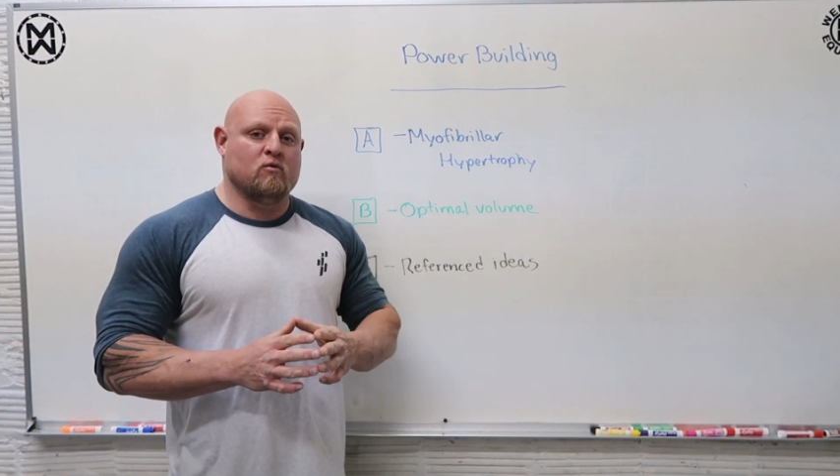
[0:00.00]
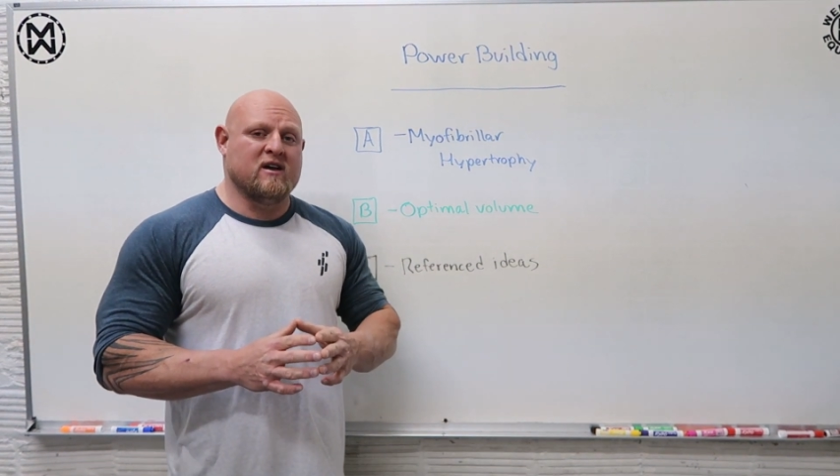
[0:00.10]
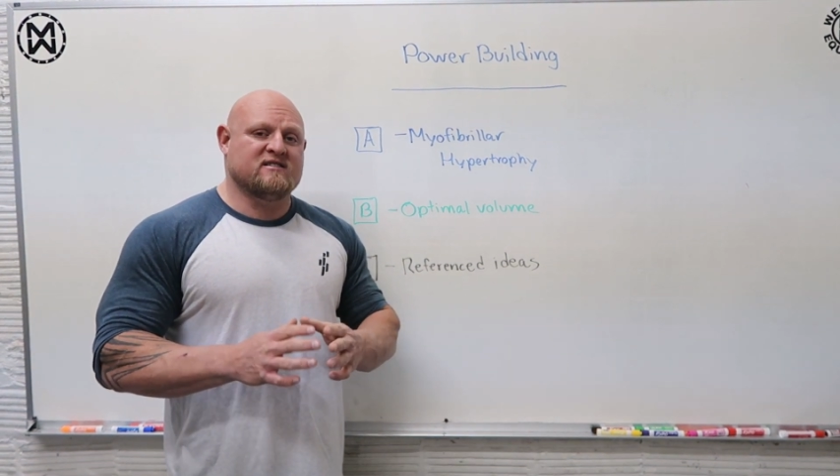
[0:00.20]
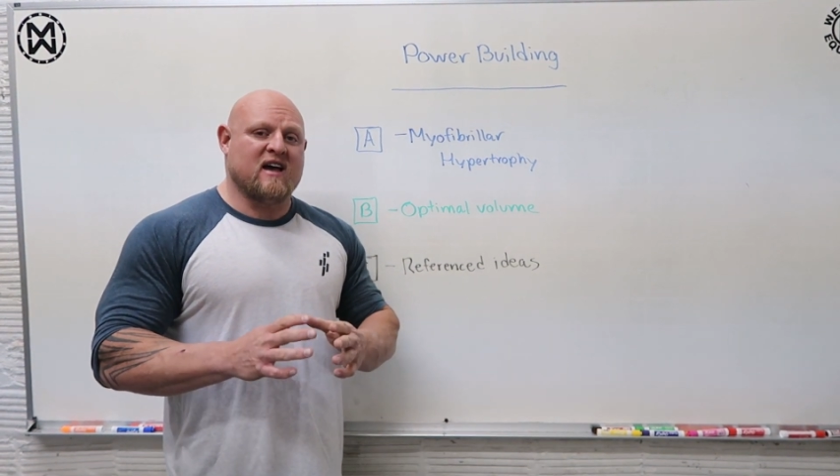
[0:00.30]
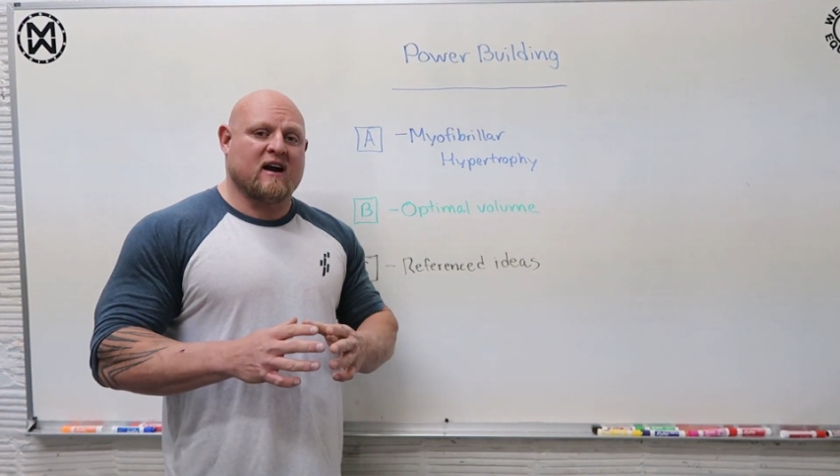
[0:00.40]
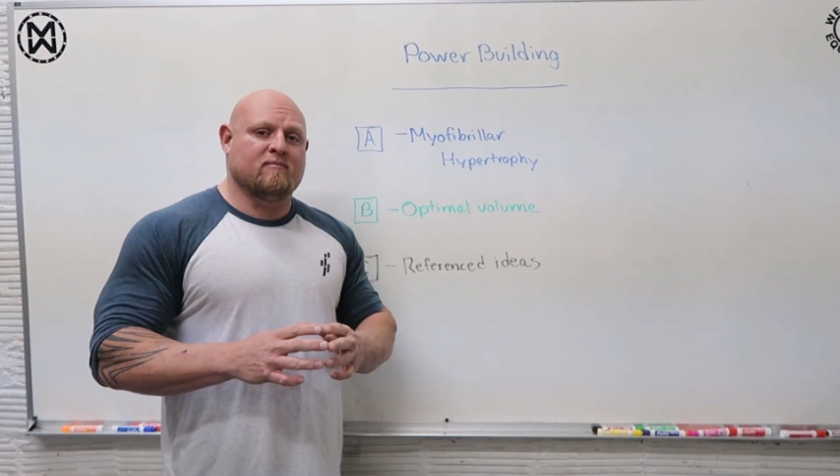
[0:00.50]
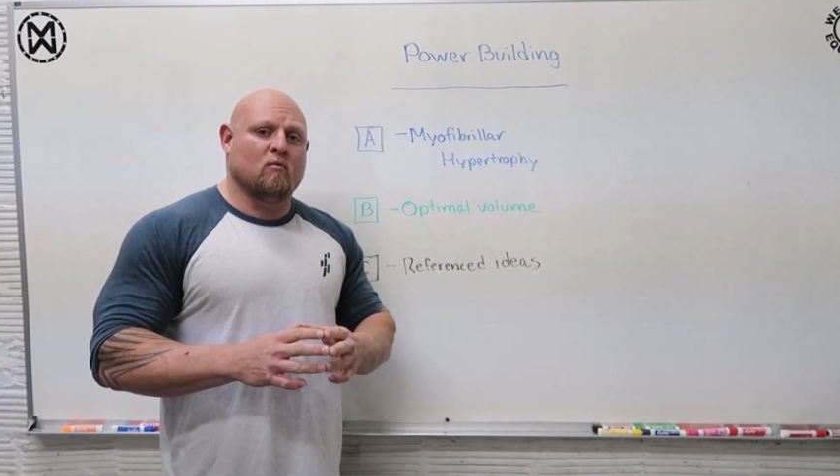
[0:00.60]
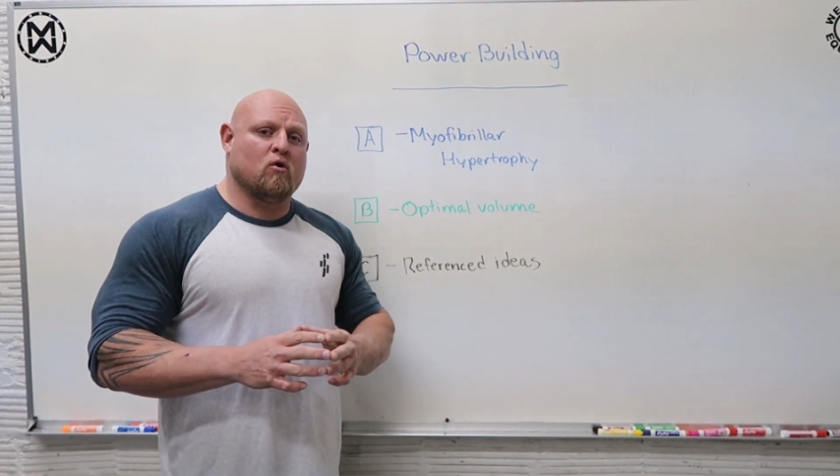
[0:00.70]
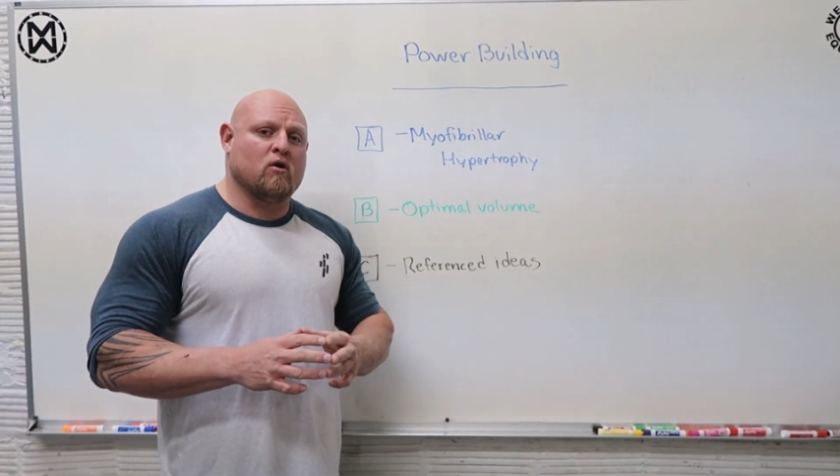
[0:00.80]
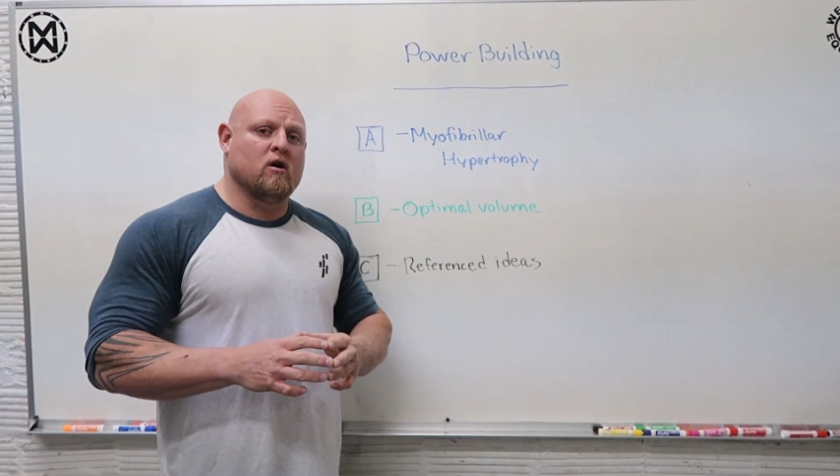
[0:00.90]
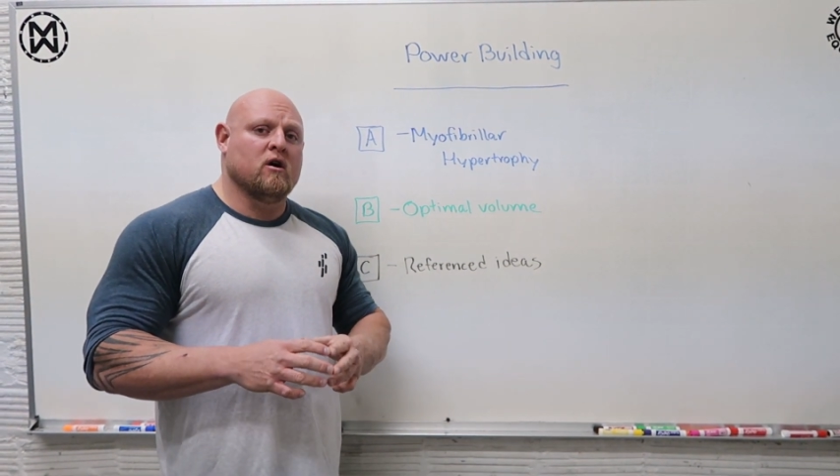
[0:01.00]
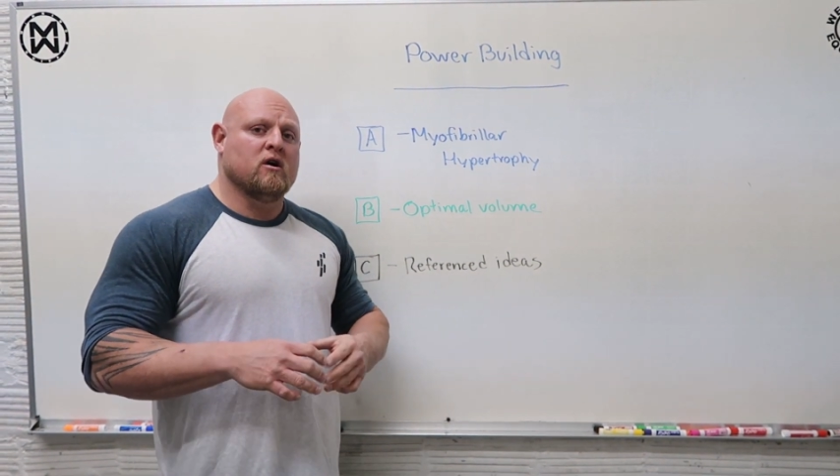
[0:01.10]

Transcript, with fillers: we attacked more